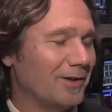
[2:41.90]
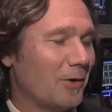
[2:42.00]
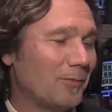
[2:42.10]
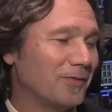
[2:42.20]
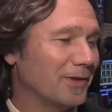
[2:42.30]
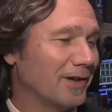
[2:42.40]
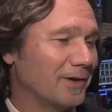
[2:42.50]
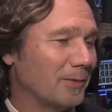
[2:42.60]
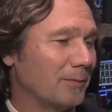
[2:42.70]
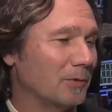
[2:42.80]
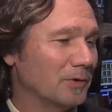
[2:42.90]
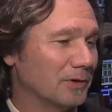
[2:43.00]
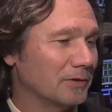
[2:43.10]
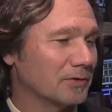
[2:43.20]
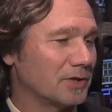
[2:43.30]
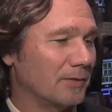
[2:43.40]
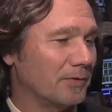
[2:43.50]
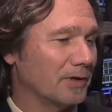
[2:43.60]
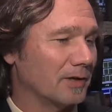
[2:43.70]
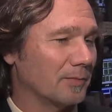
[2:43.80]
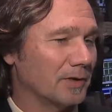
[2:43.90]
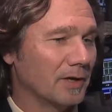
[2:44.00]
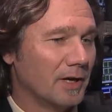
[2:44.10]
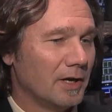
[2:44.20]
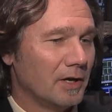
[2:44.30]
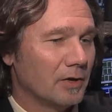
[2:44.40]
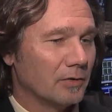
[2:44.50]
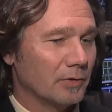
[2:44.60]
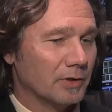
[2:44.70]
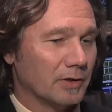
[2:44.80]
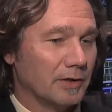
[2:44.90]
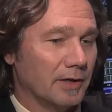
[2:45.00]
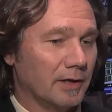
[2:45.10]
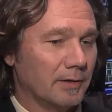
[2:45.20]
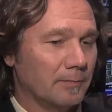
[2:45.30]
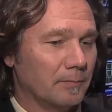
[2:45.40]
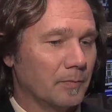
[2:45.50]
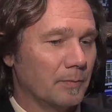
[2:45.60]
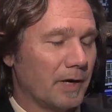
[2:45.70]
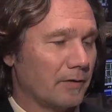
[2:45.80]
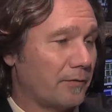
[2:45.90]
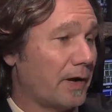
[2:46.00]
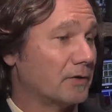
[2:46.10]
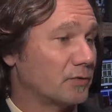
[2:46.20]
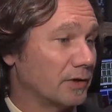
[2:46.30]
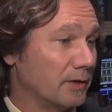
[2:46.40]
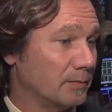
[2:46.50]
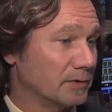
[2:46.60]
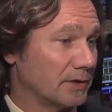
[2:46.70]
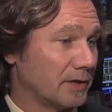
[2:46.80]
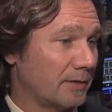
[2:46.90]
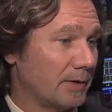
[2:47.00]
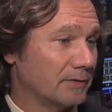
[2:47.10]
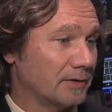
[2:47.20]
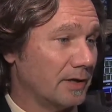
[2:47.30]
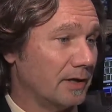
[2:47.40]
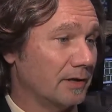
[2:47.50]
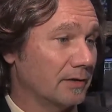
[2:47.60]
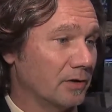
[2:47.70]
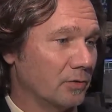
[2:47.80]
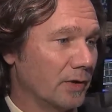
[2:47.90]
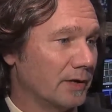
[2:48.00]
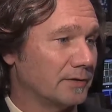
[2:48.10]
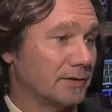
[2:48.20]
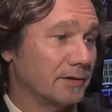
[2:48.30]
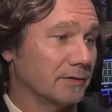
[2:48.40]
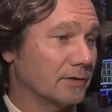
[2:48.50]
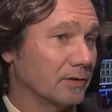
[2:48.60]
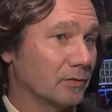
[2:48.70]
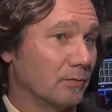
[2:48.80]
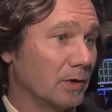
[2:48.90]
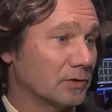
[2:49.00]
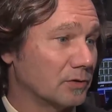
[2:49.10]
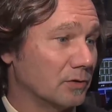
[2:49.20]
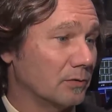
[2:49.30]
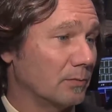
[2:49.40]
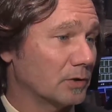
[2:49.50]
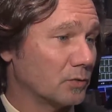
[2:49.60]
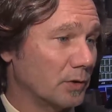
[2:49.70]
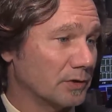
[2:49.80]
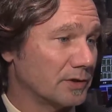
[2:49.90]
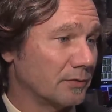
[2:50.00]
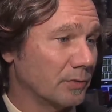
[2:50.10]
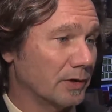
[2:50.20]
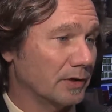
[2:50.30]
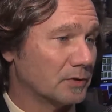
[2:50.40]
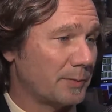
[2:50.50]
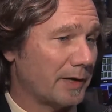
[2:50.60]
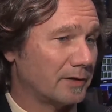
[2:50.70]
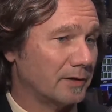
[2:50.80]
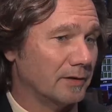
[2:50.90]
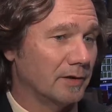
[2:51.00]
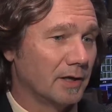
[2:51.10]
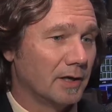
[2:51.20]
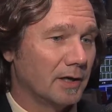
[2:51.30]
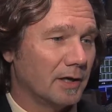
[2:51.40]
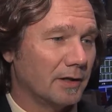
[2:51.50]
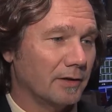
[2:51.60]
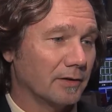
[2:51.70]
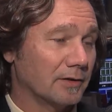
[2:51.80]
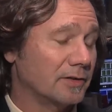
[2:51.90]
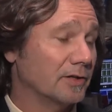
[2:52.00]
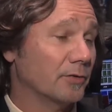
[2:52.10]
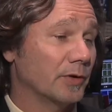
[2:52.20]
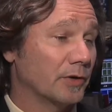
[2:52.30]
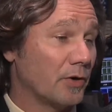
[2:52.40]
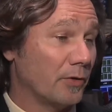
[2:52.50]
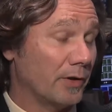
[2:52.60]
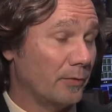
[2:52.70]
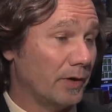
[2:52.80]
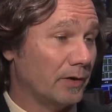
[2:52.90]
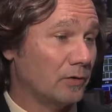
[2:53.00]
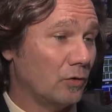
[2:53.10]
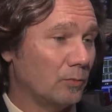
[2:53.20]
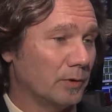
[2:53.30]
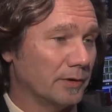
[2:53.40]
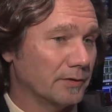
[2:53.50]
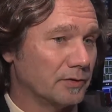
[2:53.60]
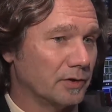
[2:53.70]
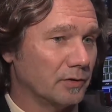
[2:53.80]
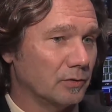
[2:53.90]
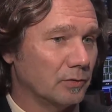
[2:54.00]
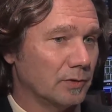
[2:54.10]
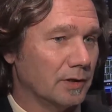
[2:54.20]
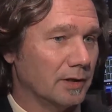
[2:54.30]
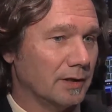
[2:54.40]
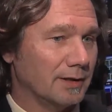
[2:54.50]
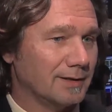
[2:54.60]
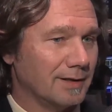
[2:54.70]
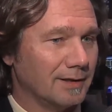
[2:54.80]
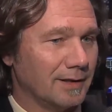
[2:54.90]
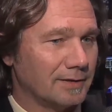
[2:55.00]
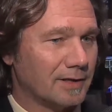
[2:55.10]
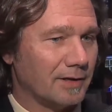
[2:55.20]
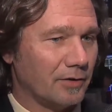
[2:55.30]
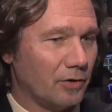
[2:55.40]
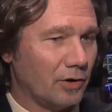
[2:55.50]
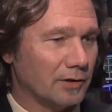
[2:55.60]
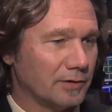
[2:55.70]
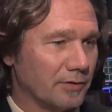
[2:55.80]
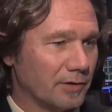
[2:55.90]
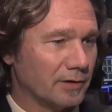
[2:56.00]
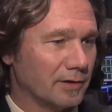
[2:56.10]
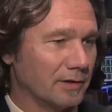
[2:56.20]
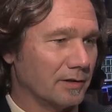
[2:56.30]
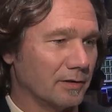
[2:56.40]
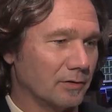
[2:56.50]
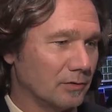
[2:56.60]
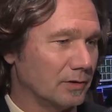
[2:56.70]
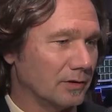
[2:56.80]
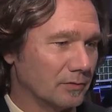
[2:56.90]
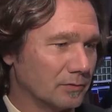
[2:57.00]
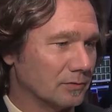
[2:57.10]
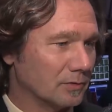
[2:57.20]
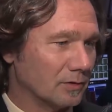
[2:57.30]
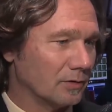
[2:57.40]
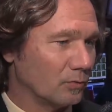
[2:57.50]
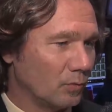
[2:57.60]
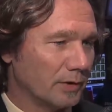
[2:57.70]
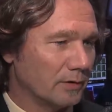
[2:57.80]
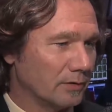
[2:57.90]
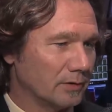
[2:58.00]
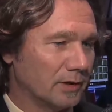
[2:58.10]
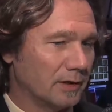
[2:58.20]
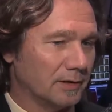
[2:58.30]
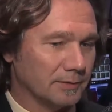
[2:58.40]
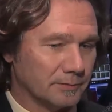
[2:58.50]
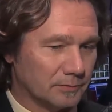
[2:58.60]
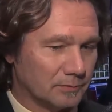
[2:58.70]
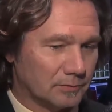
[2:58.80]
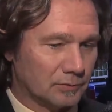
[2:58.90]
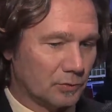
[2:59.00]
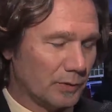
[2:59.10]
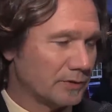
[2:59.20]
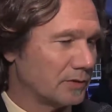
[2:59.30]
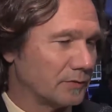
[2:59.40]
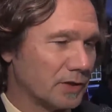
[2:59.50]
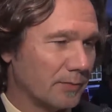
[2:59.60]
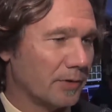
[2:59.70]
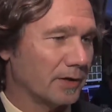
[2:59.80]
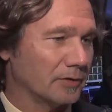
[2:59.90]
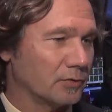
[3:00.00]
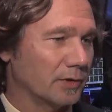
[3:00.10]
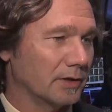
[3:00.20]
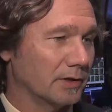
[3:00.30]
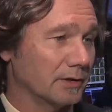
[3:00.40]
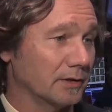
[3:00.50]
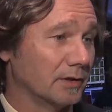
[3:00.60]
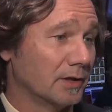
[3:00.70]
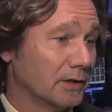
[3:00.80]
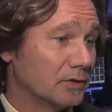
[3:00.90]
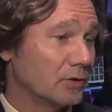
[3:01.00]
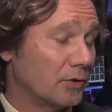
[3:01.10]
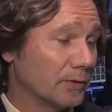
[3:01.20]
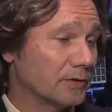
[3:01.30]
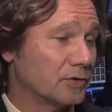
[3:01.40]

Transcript: hopefully they come up with a little something. I mean. You look at uh, manufacturing numbers that came out today in the U.S. Uh, you know, much much worse than we expected, and they're continuing to go that way globally. So it, it, it's kind of hard to think that you know, like you know, one little uh, twist of something is really going to going to